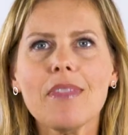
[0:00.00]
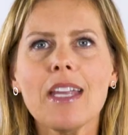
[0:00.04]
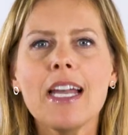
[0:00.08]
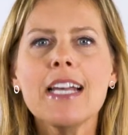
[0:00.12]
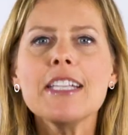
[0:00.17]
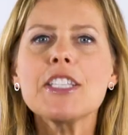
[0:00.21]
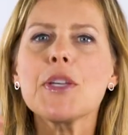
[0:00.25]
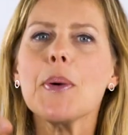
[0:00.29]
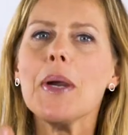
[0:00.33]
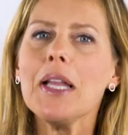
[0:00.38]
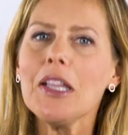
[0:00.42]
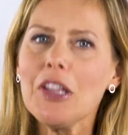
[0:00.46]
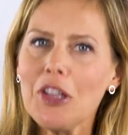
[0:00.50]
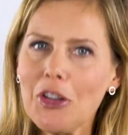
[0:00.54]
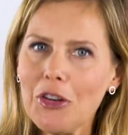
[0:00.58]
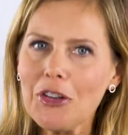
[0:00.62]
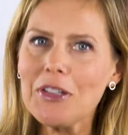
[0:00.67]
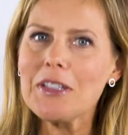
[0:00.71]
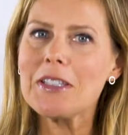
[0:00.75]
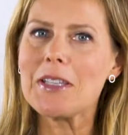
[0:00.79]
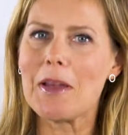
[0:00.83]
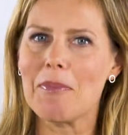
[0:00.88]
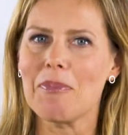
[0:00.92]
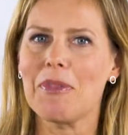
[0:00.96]
And so I
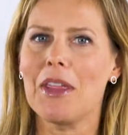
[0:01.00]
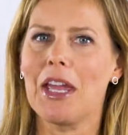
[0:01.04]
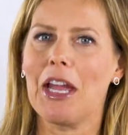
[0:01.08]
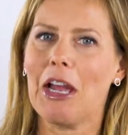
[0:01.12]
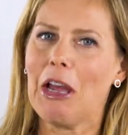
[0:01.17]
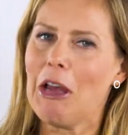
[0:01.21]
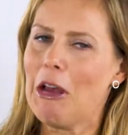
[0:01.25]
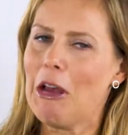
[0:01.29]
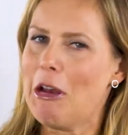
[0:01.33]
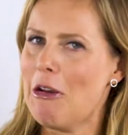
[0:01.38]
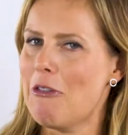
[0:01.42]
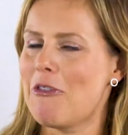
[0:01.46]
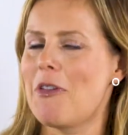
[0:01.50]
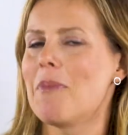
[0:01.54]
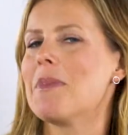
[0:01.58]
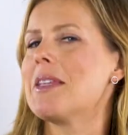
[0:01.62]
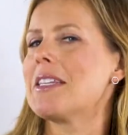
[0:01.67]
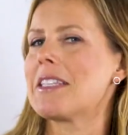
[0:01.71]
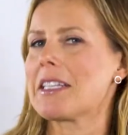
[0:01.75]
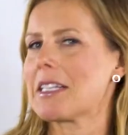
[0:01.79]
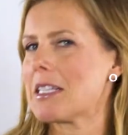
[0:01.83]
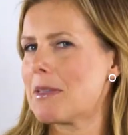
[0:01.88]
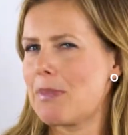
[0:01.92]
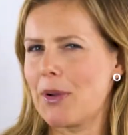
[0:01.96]
learned something from
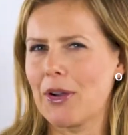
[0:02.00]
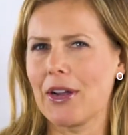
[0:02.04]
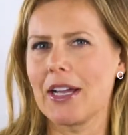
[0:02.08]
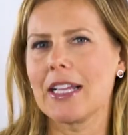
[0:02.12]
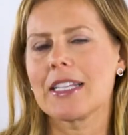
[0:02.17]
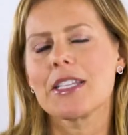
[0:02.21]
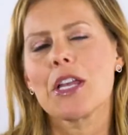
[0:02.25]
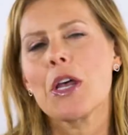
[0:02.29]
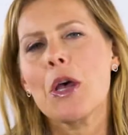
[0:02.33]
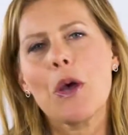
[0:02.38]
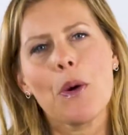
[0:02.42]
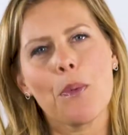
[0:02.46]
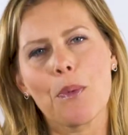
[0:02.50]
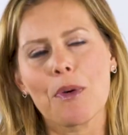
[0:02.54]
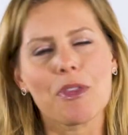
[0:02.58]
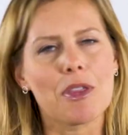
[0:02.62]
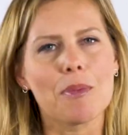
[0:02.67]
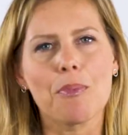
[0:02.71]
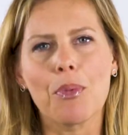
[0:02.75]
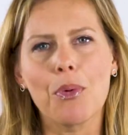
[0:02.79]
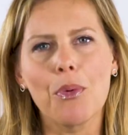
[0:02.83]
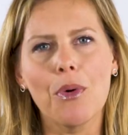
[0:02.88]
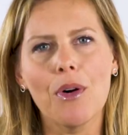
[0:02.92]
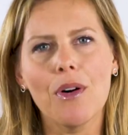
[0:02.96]
this experience with the
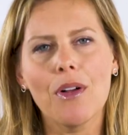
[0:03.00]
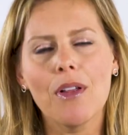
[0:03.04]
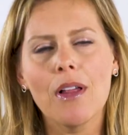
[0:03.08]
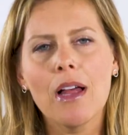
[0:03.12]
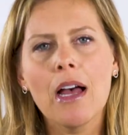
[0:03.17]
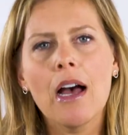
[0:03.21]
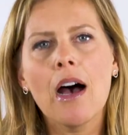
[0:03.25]
pool.